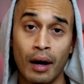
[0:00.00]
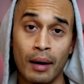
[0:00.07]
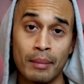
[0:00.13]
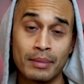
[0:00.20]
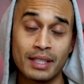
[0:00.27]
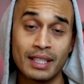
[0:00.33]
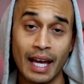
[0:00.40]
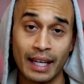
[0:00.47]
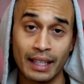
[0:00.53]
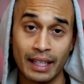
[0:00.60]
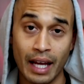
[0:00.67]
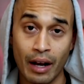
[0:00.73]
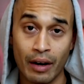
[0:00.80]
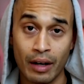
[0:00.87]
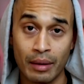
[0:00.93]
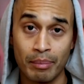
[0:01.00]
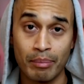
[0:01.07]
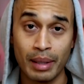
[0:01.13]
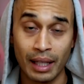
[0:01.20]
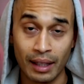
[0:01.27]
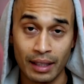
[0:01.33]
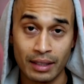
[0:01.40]
secondary
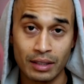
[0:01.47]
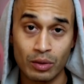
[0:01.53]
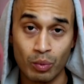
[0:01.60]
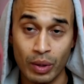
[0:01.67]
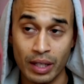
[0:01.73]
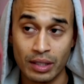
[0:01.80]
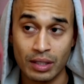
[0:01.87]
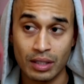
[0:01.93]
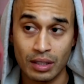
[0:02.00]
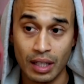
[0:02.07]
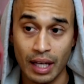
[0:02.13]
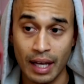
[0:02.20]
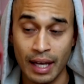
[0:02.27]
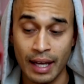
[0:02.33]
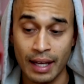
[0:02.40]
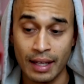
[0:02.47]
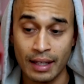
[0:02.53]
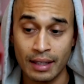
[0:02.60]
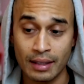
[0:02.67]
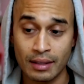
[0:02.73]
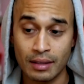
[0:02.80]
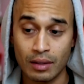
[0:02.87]
billets, which
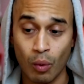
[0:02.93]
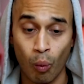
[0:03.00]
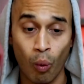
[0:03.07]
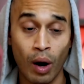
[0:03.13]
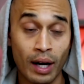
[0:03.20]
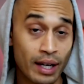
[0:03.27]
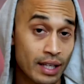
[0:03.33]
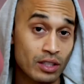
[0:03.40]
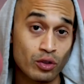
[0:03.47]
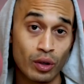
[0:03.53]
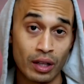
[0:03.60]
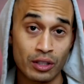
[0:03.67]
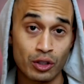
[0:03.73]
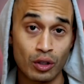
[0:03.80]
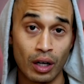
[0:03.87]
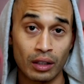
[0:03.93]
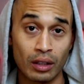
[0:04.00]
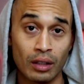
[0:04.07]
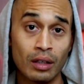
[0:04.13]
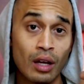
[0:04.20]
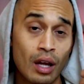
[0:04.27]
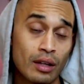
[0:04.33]
is, one is drill
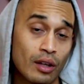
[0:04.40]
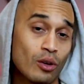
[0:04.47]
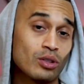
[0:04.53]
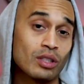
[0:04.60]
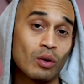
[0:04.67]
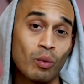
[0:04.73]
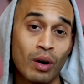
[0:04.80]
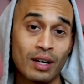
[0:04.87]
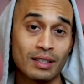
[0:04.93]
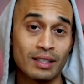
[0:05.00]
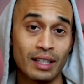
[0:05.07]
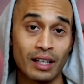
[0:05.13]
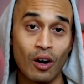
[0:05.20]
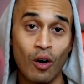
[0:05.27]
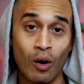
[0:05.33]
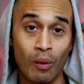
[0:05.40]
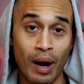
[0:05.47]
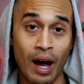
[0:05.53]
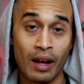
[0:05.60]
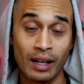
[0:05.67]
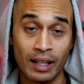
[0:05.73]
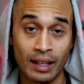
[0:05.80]
instructor. Those are the ones that go
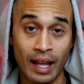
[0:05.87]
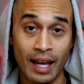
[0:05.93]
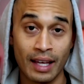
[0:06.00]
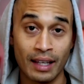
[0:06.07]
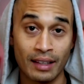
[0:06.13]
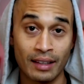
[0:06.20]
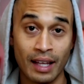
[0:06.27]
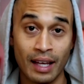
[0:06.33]
around and they